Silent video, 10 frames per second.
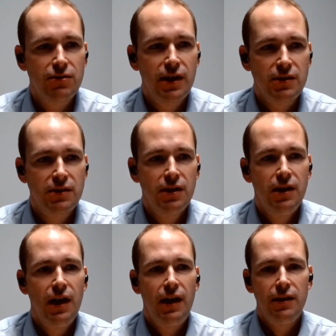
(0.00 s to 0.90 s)
is correct.
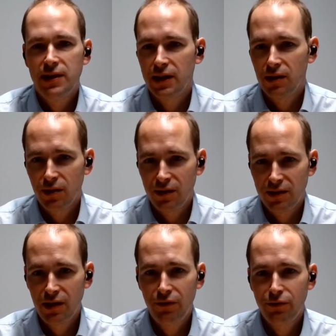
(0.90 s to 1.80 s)
You take a look at the
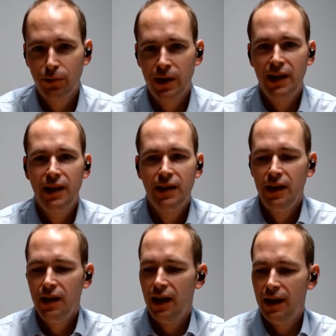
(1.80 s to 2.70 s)
software,
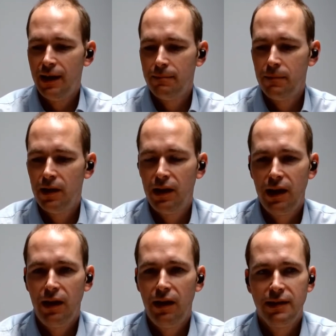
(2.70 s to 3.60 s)

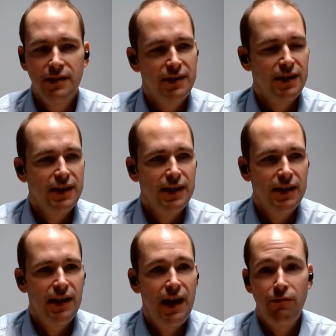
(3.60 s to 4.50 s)
at
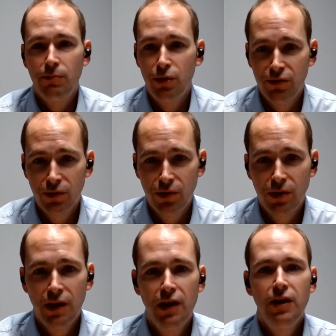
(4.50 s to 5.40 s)
air
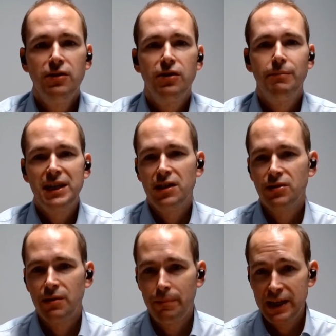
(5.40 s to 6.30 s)
removal. So you might
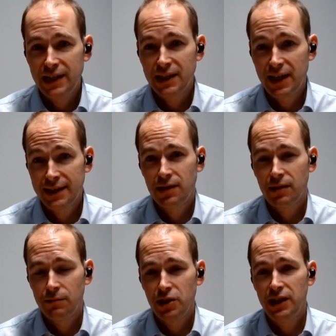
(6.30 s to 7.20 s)
do some basic tests
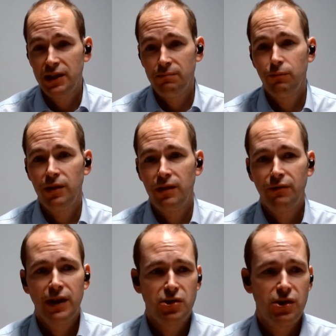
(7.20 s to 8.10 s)
on the machine within
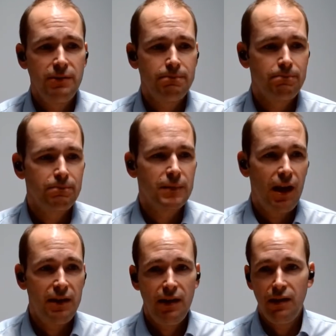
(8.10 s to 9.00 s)
the factory.
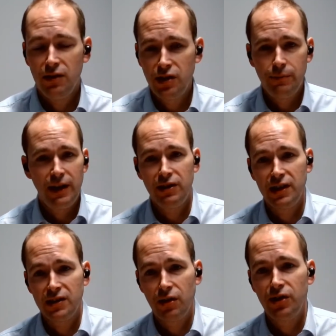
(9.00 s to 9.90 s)
And assuming
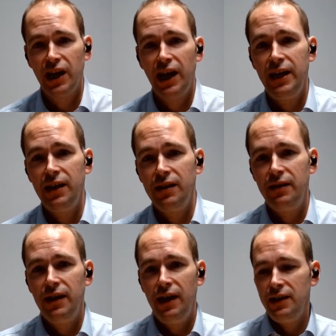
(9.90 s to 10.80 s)
everything's okay
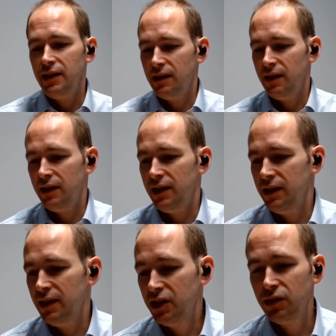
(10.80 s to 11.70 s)
and
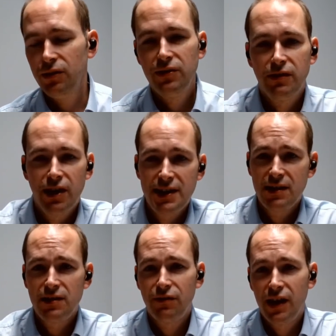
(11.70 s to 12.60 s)
any issues are
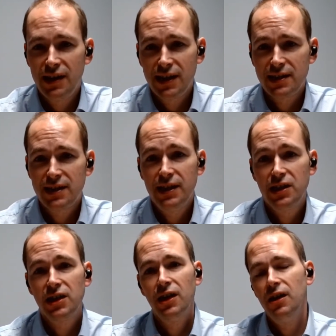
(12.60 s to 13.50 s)
identified at that
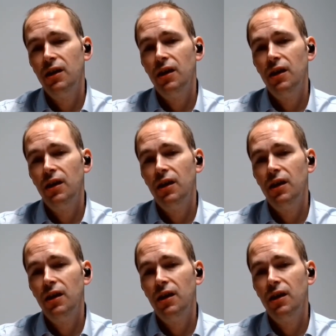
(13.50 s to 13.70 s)
stage,